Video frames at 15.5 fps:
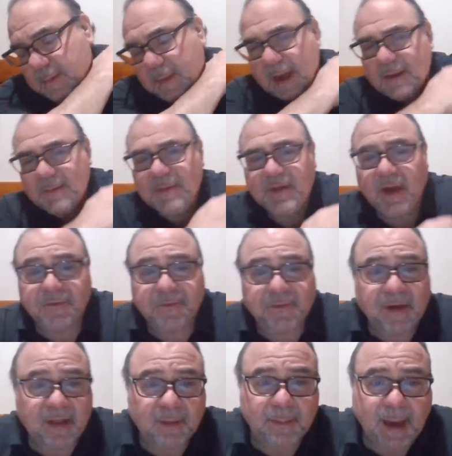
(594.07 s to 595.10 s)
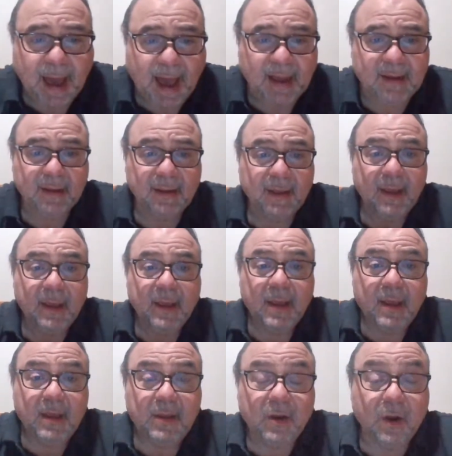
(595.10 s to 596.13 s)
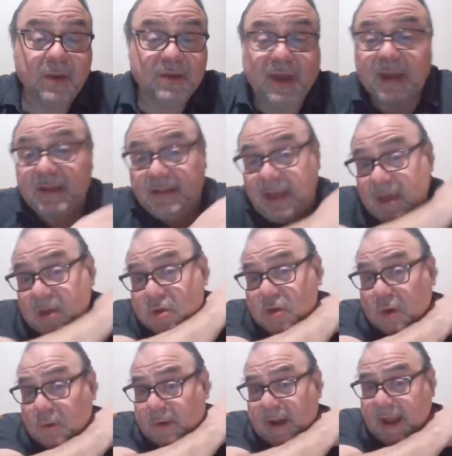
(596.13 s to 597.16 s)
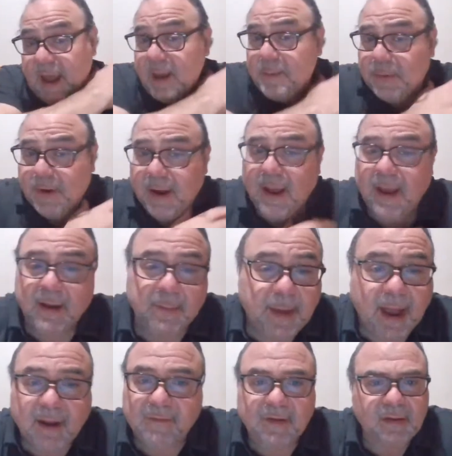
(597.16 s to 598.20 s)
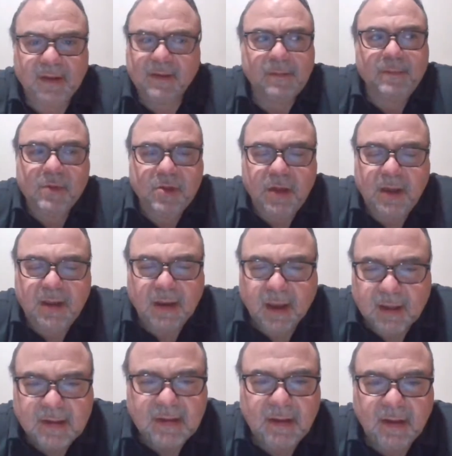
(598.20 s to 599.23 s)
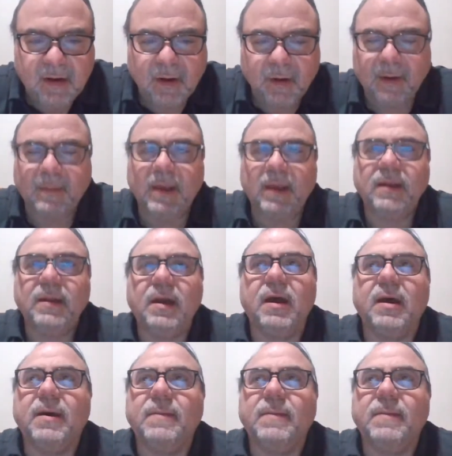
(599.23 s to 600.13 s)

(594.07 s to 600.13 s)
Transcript: pat himself on the back. You know, he's got a T-shirt with a handprint on the back of it. That's genius. You know what I mean?